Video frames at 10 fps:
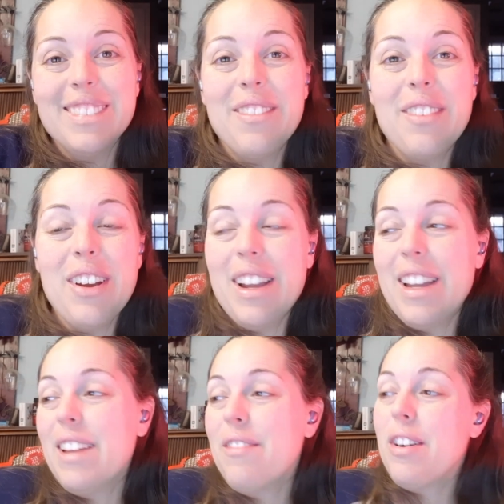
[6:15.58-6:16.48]

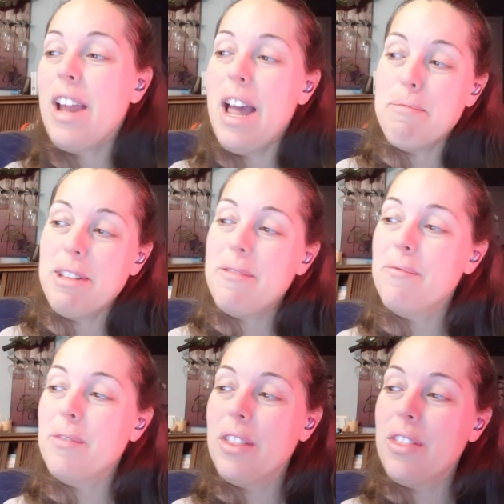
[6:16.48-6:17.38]
very, very happy
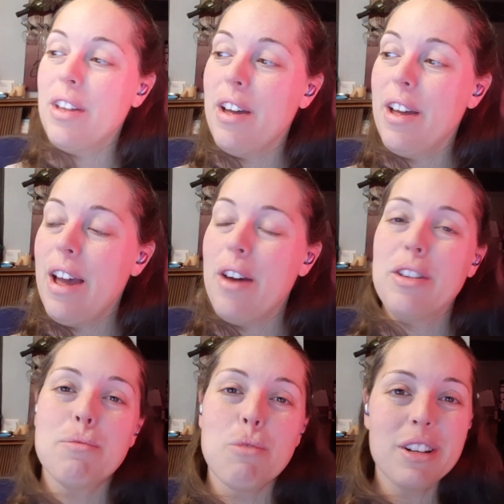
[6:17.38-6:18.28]
with how
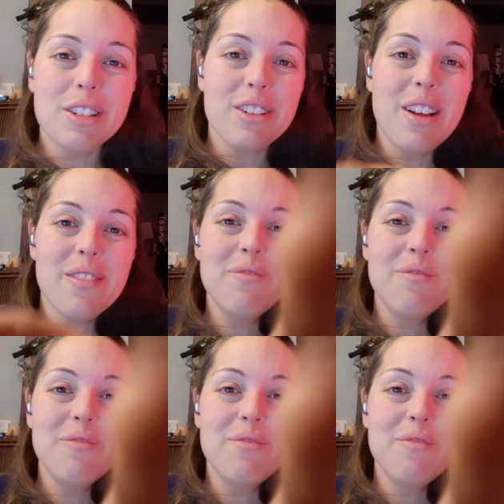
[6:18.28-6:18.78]
this morning turned out.